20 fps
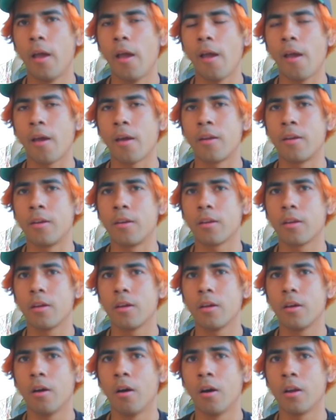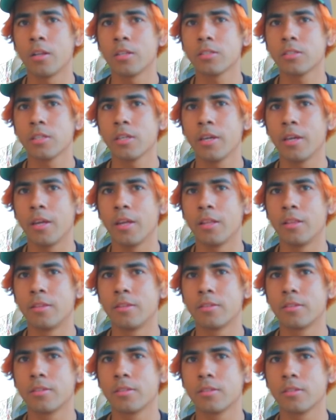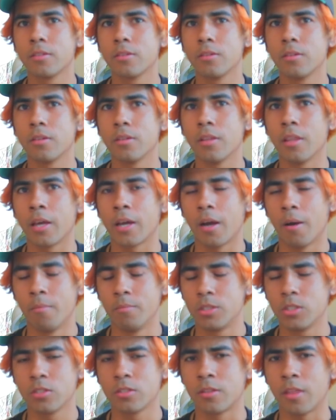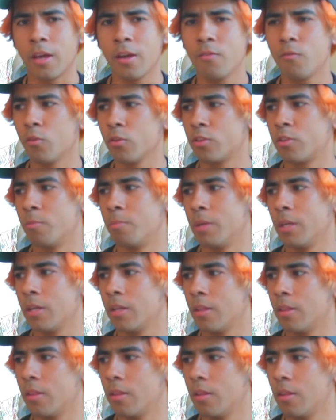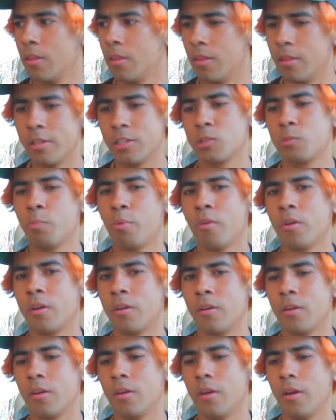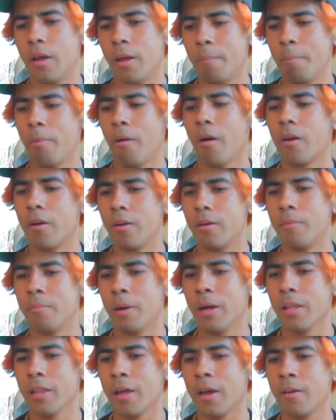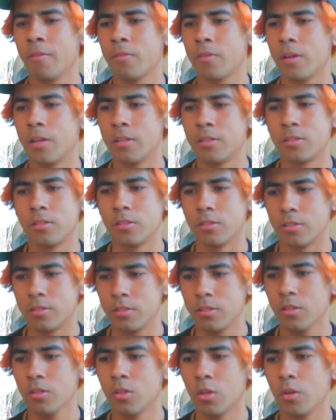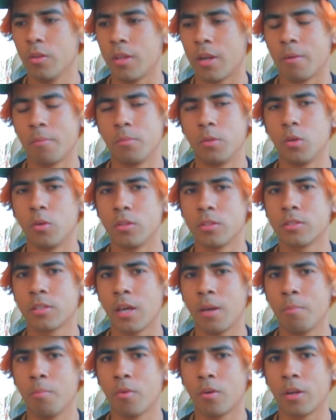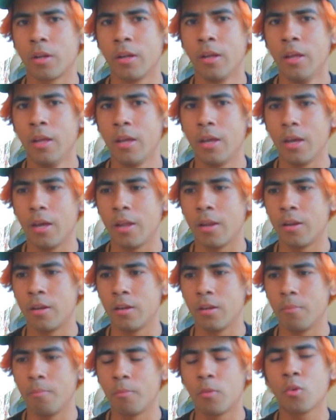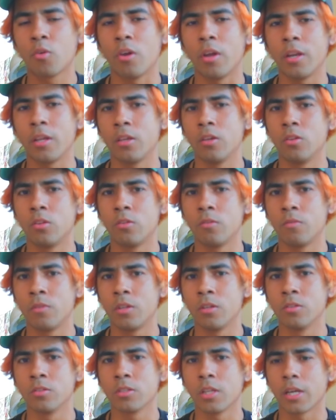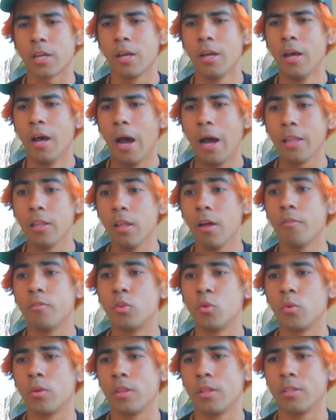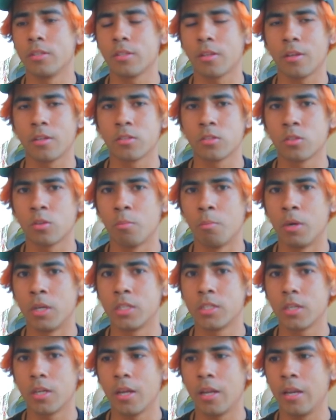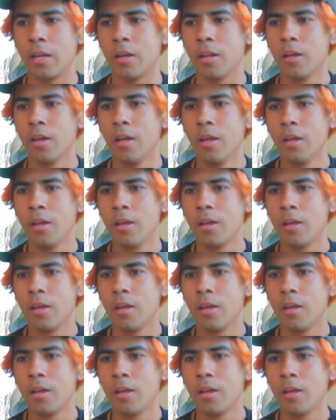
And honestly, it's like I'm just thankful to be in this point and part in my life, and to still know that I'm doing skateboarding and creating YouTube videos. Like, I love doing these things so much, and